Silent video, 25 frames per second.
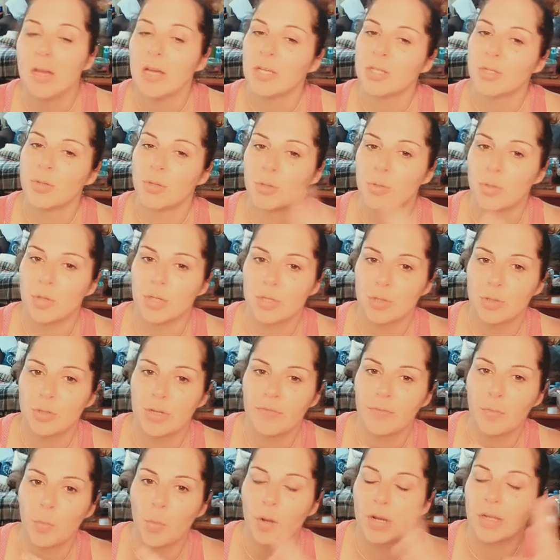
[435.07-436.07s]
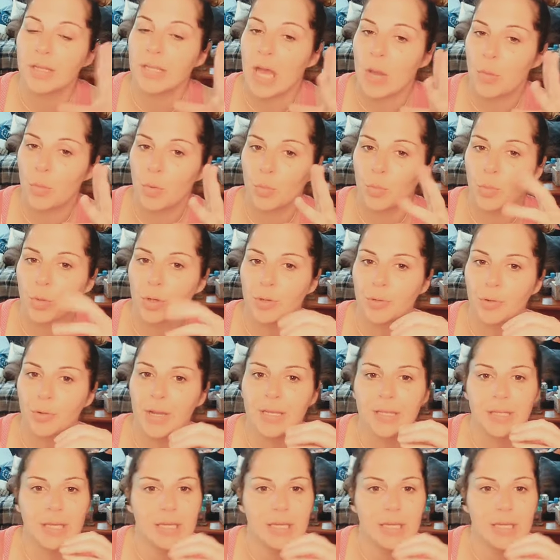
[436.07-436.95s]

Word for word: So I switched to a different one that one worked great.